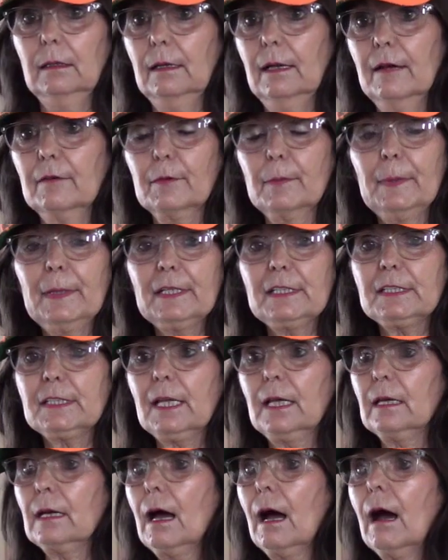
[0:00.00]
everybody
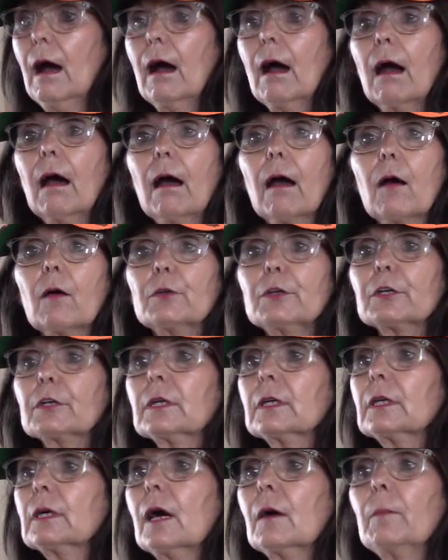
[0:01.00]
said, "Oh, you're
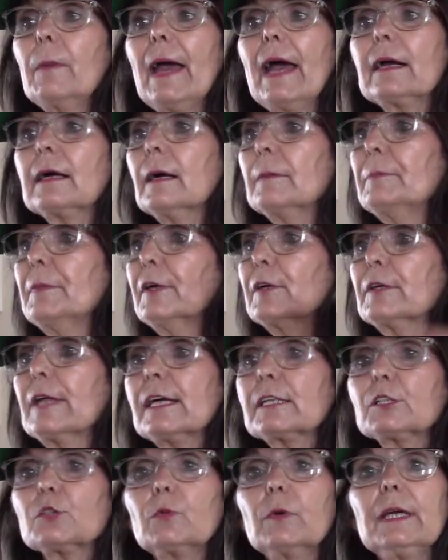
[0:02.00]
going to go back up there
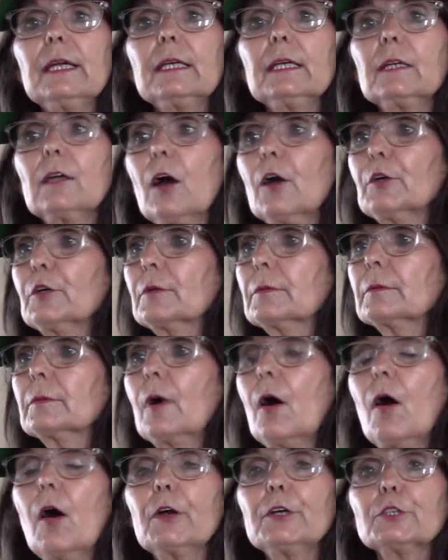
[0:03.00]
next week, and all
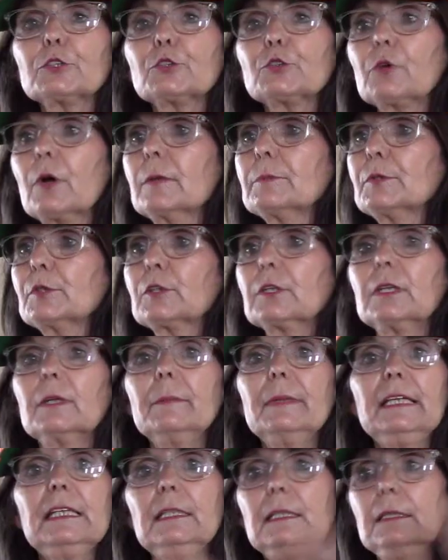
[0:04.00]
your all your shrubs are going to
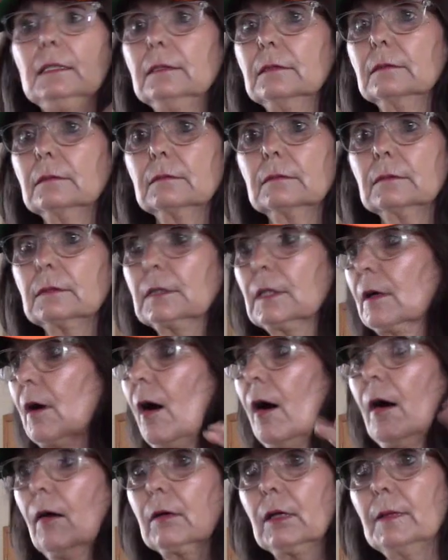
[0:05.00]
be eaten. They're
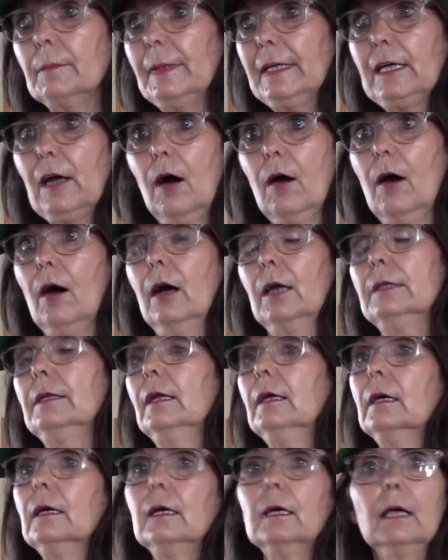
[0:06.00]
all going to be gone."
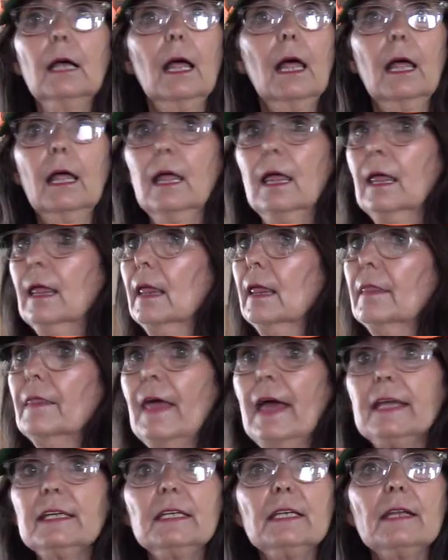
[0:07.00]

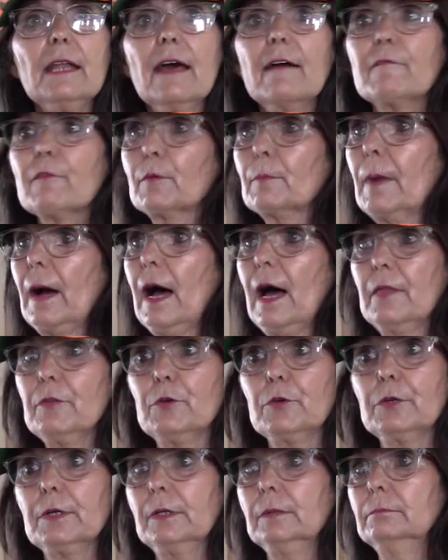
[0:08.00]
They never
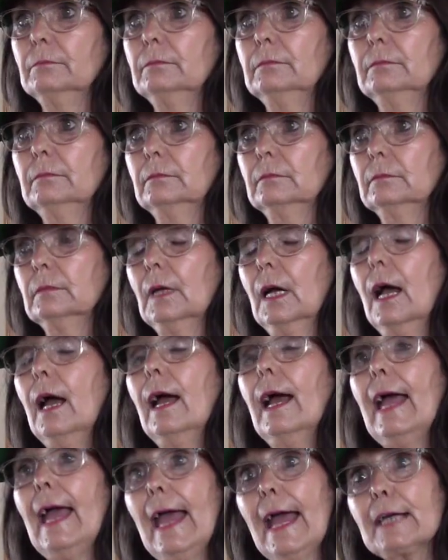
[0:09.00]
bothered them.
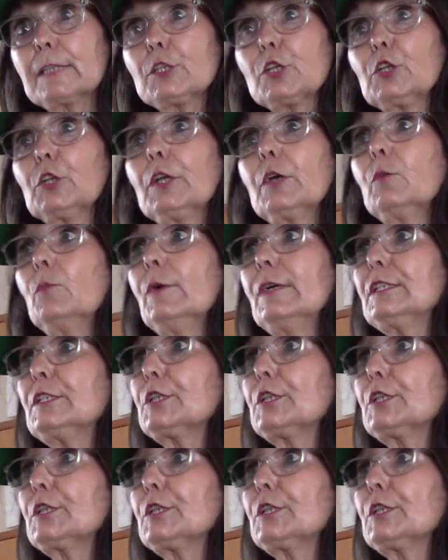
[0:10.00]
Actually, we